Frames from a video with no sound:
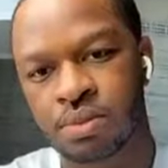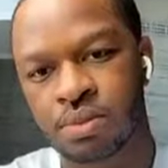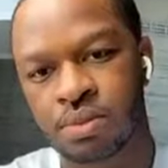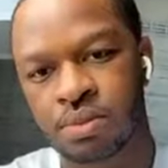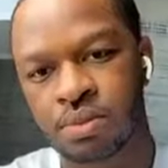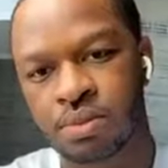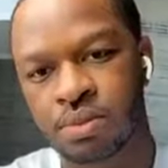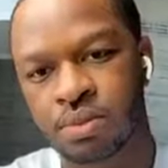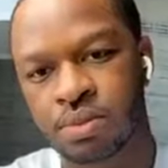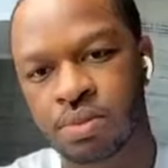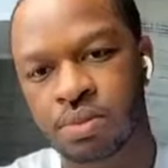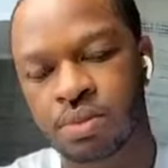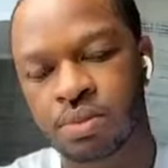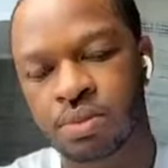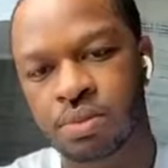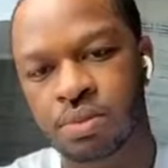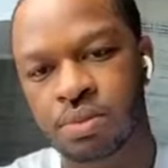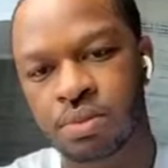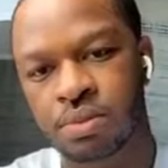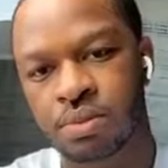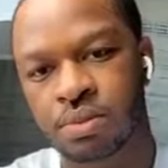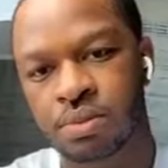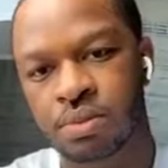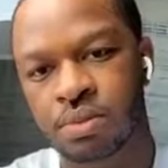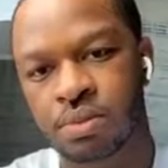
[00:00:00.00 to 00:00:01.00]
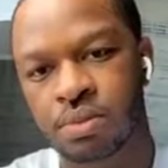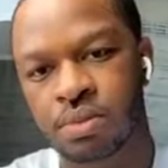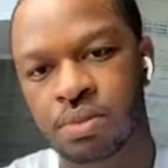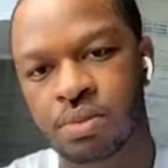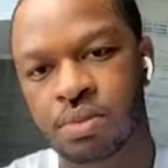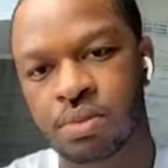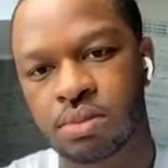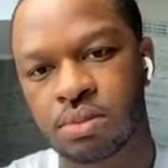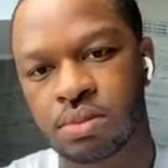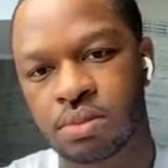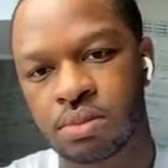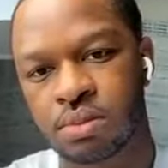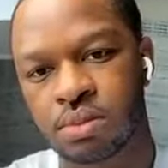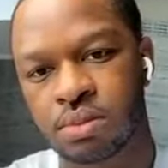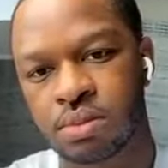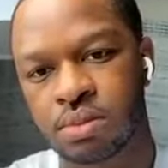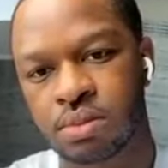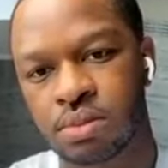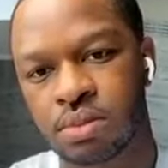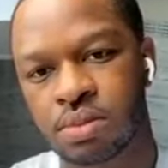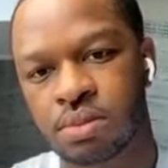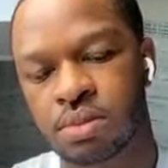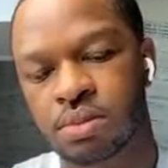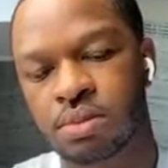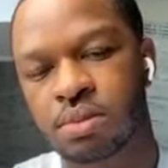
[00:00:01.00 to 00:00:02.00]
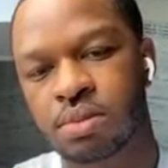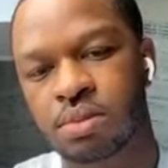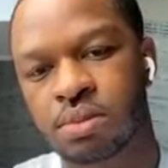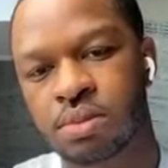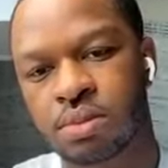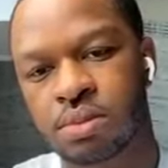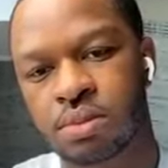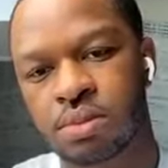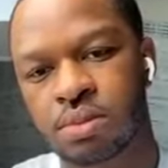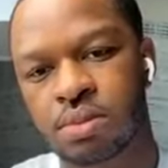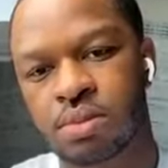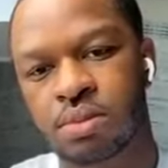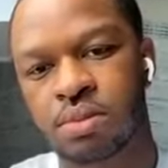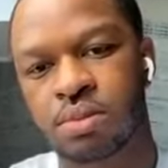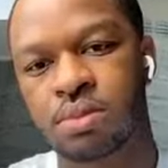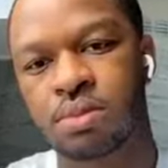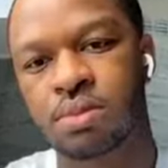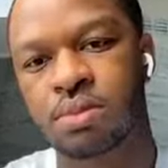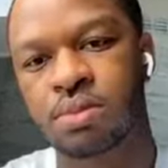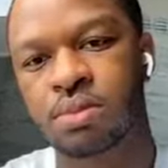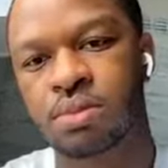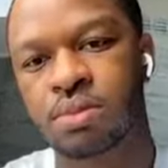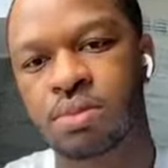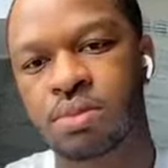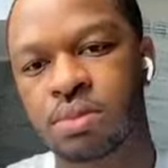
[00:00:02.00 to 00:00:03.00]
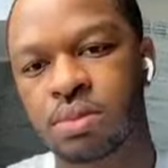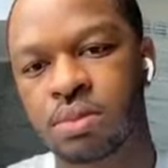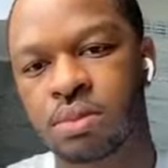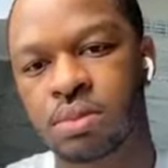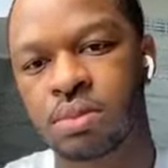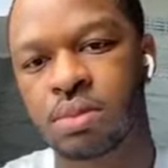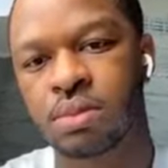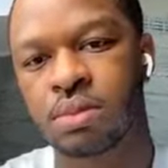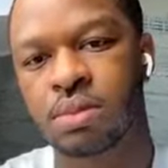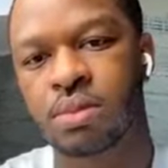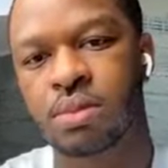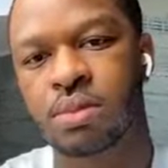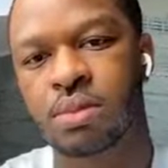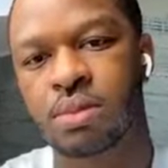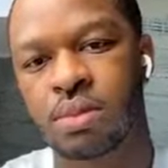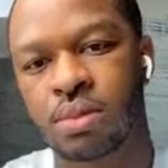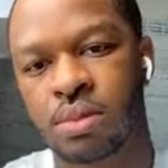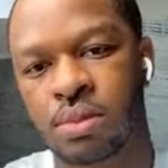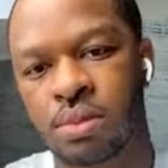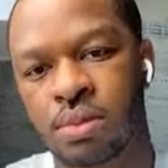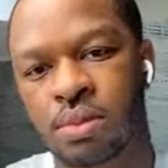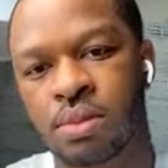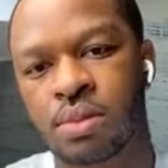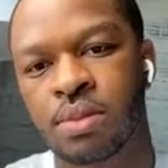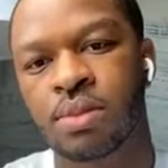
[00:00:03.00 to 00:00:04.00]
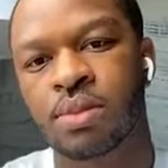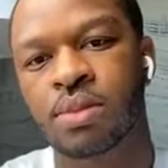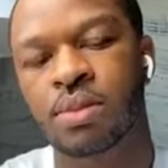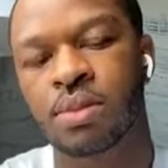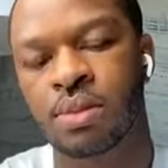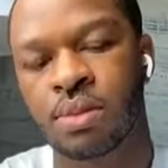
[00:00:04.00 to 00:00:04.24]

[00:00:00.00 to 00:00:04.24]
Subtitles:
The person shown says nothing.